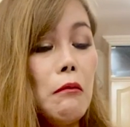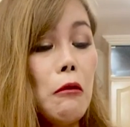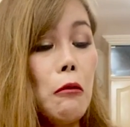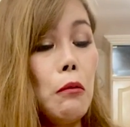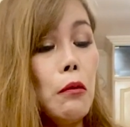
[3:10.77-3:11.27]

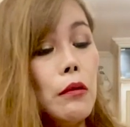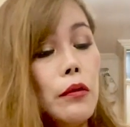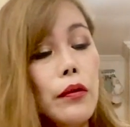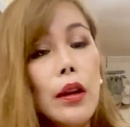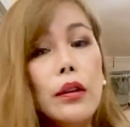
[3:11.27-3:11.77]
Oh,
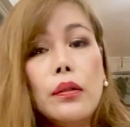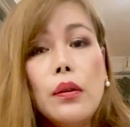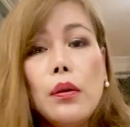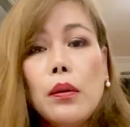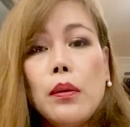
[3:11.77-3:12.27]
there you
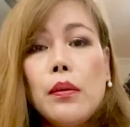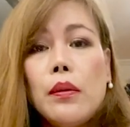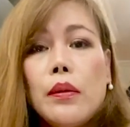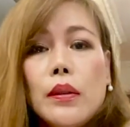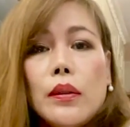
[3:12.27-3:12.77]
go.
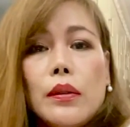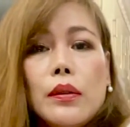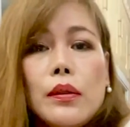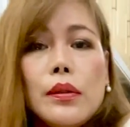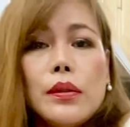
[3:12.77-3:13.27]

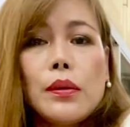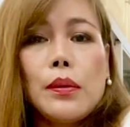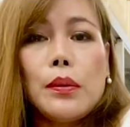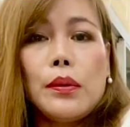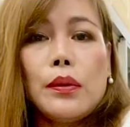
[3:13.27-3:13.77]

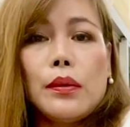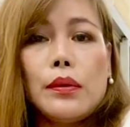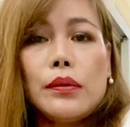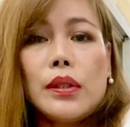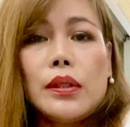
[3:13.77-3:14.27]
So
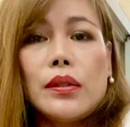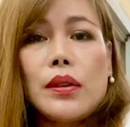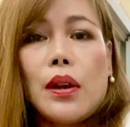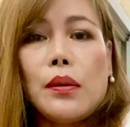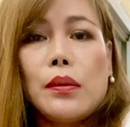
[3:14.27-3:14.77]
this is
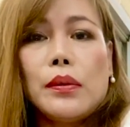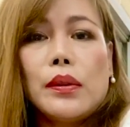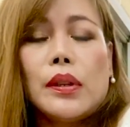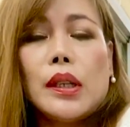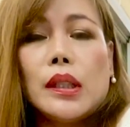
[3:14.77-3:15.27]
how
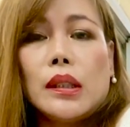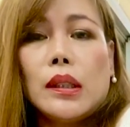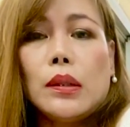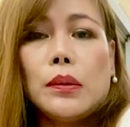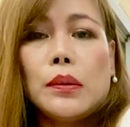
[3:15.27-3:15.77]

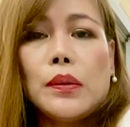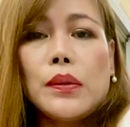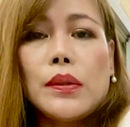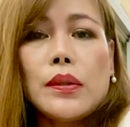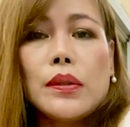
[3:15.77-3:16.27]
it
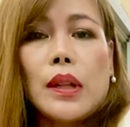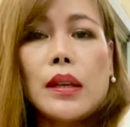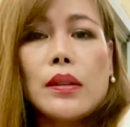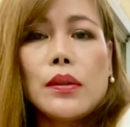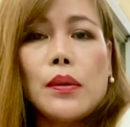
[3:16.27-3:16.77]
looks
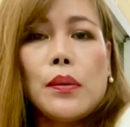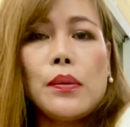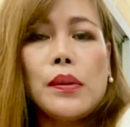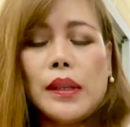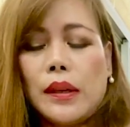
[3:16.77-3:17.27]
like,
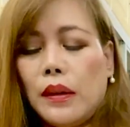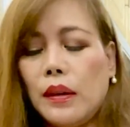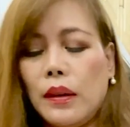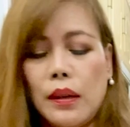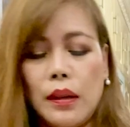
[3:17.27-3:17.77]
so.
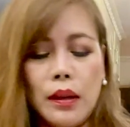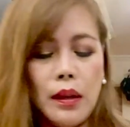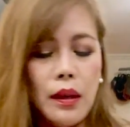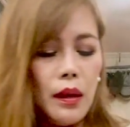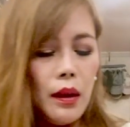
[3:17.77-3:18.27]

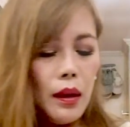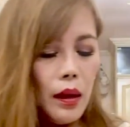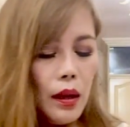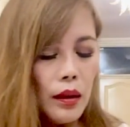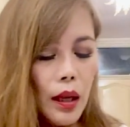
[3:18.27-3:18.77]

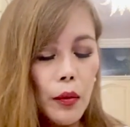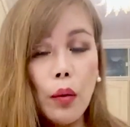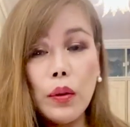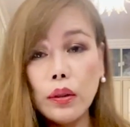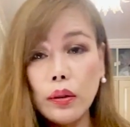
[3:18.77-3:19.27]
And I'm
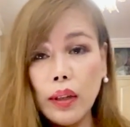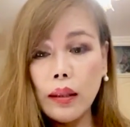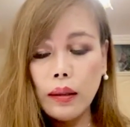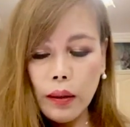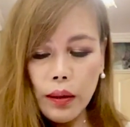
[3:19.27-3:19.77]
going to try
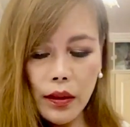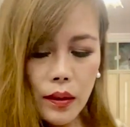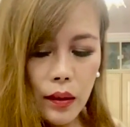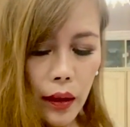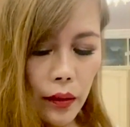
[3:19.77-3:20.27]

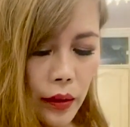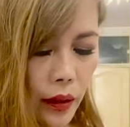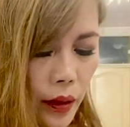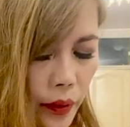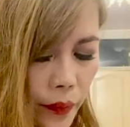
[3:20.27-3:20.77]
this
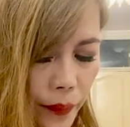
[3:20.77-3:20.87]
later